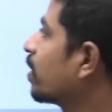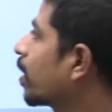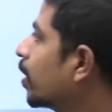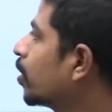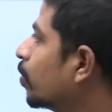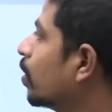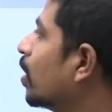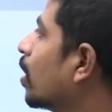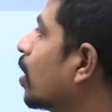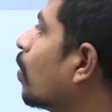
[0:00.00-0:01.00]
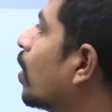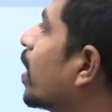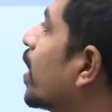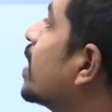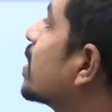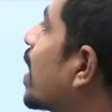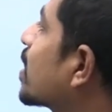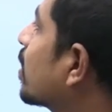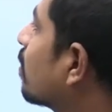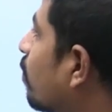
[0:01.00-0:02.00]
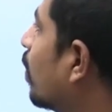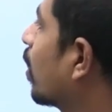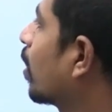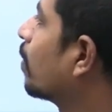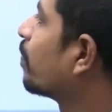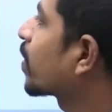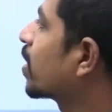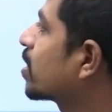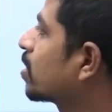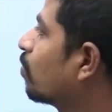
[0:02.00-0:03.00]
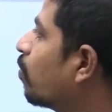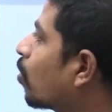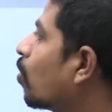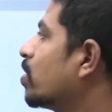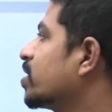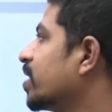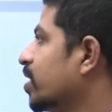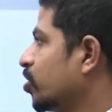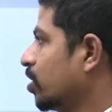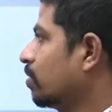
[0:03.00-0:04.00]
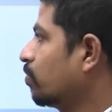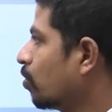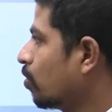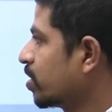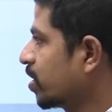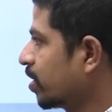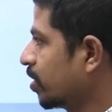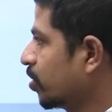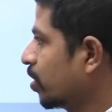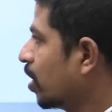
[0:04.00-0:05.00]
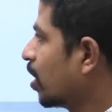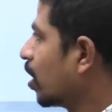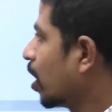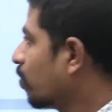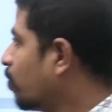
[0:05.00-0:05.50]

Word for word: and continue, now it is asking for yes, a photo and signature, photo and signature. Our